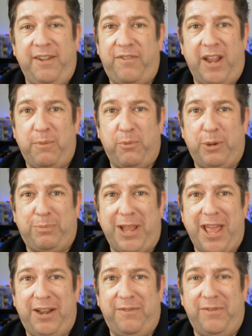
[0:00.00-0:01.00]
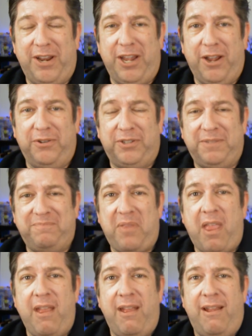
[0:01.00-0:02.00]
Fanboy Planet videos.
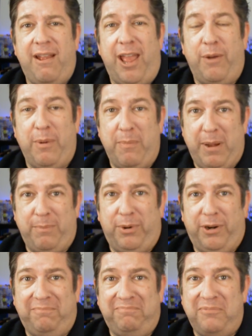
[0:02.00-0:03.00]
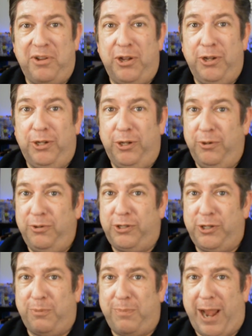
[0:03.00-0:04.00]
And remember,
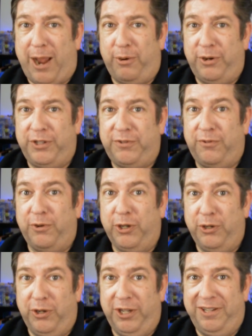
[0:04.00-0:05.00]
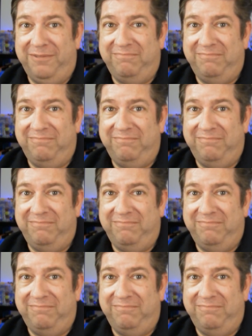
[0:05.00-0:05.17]
use your powers for good.